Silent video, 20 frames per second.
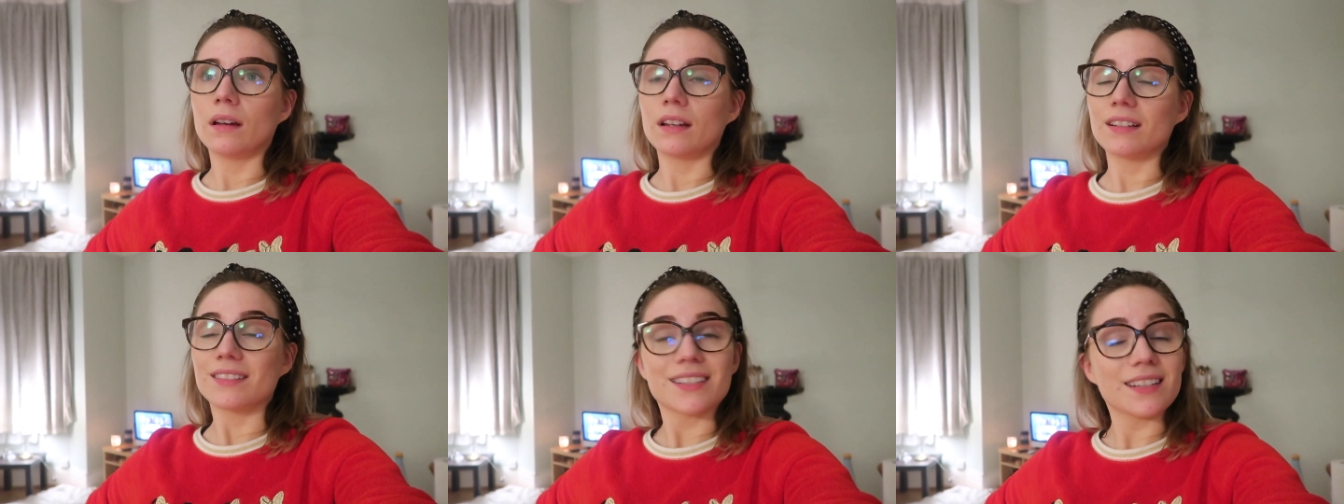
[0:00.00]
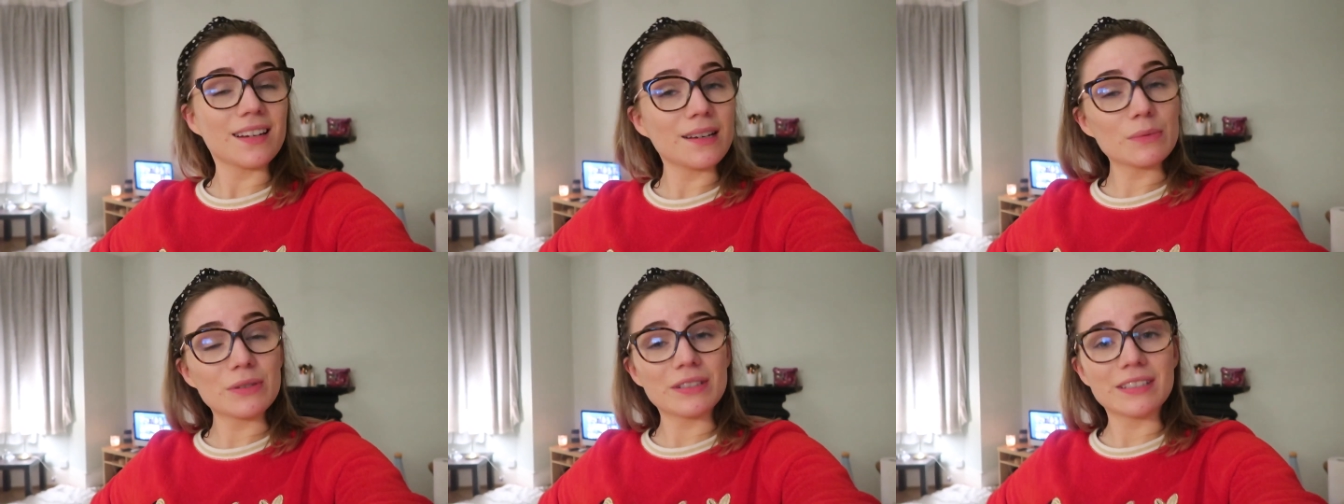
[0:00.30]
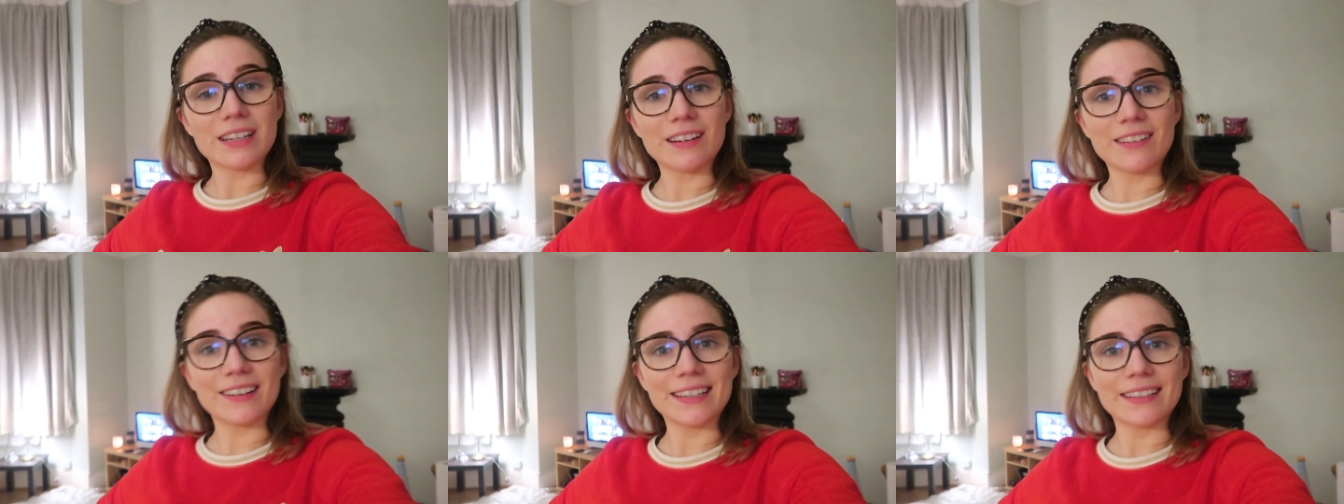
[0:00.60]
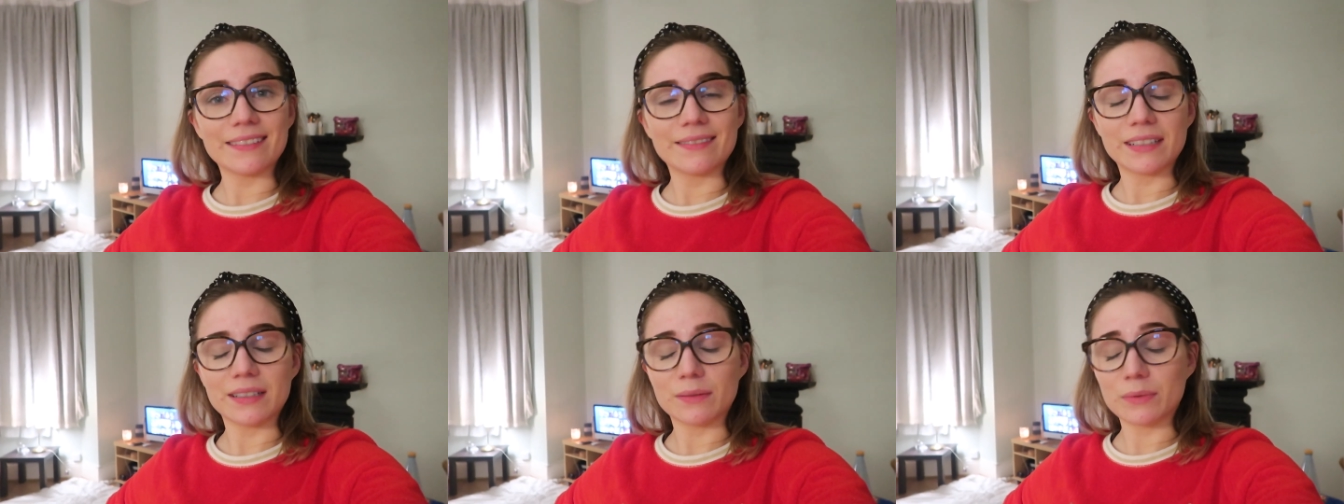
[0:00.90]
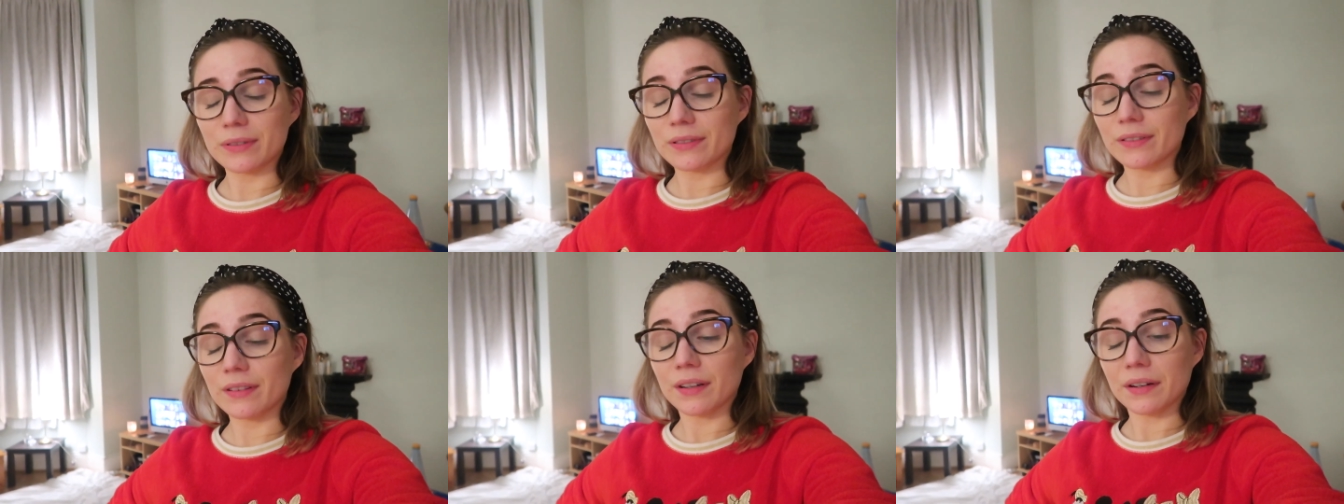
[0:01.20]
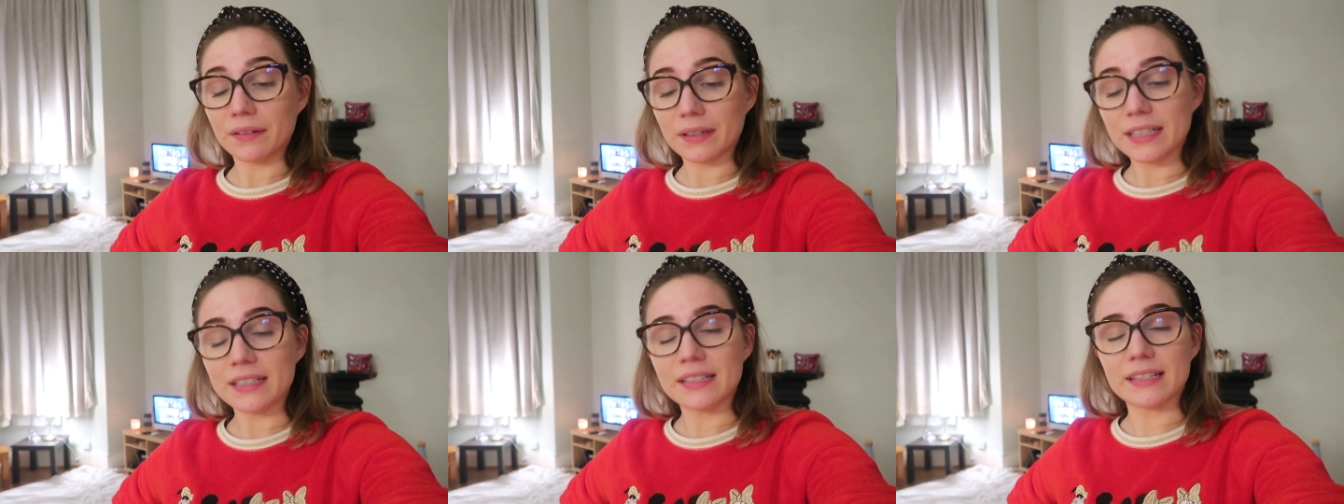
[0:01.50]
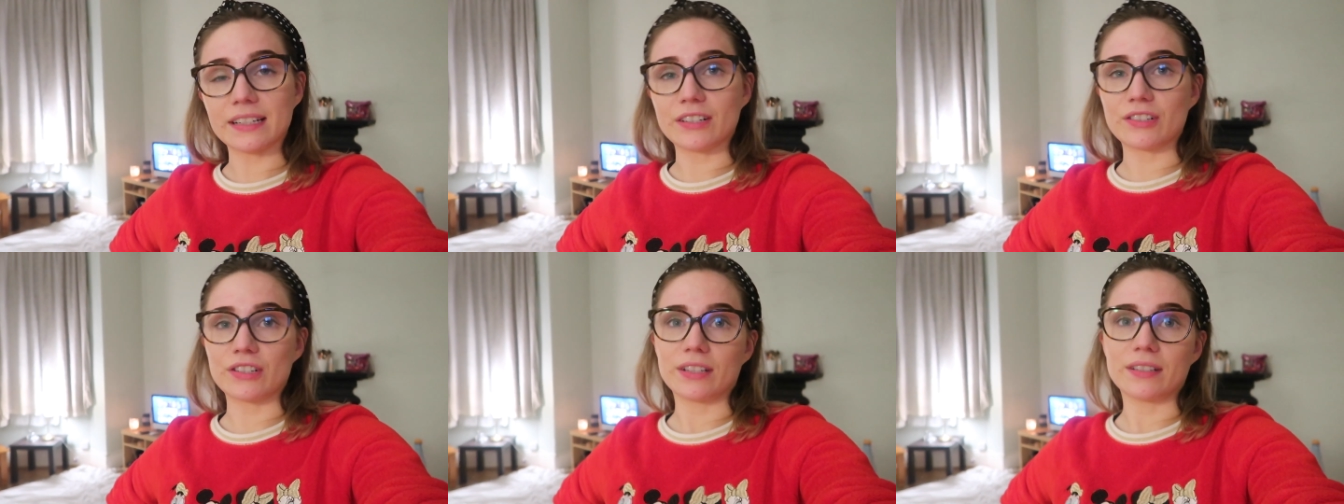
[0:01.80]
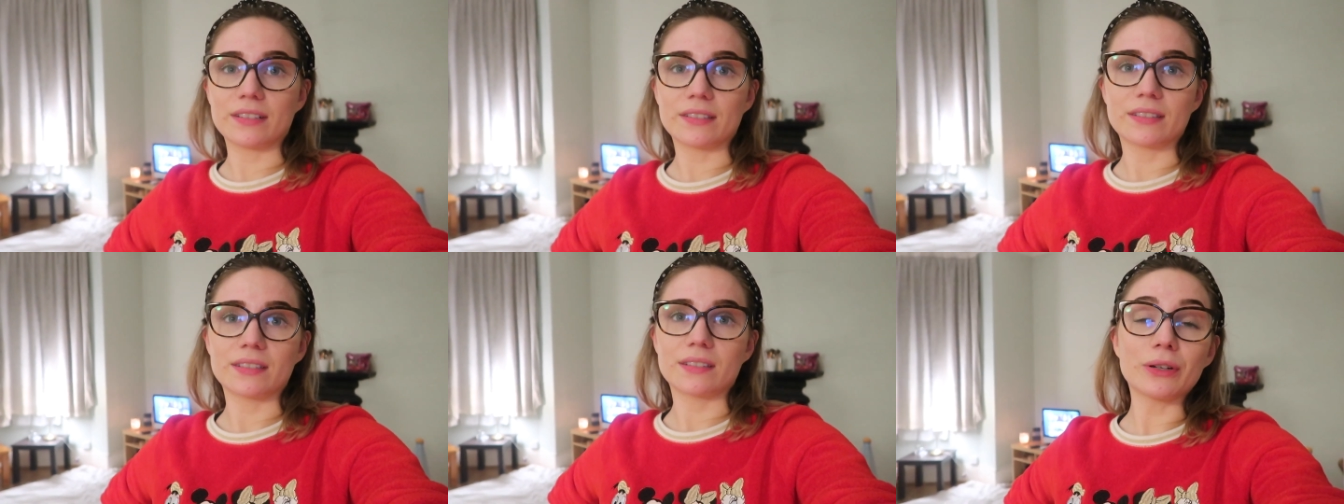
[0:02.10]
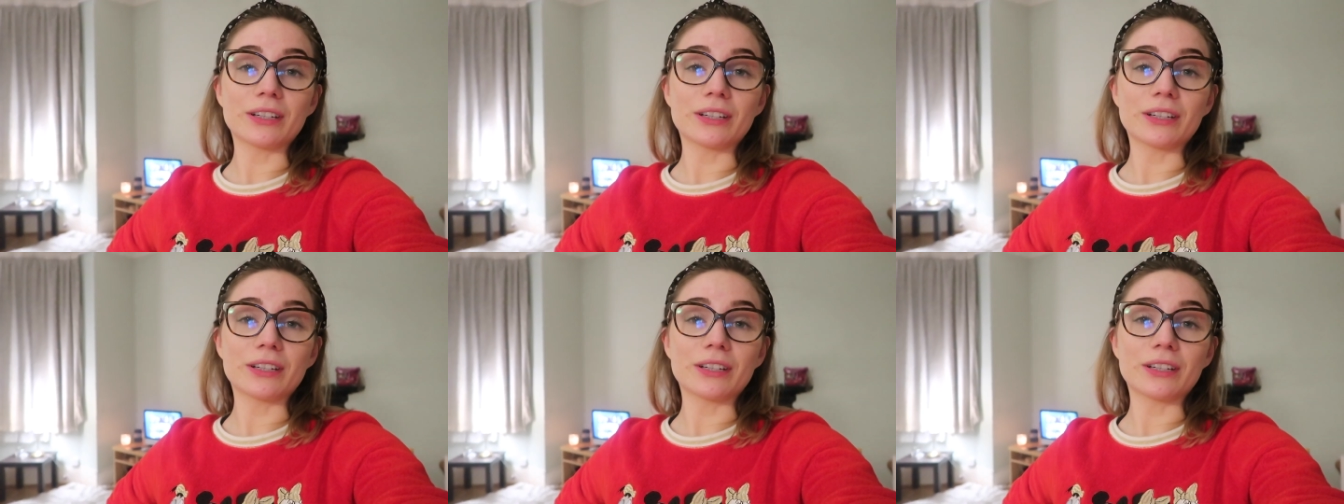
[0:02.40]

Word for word: And tonight was Thai, and it was thoroughly delicious.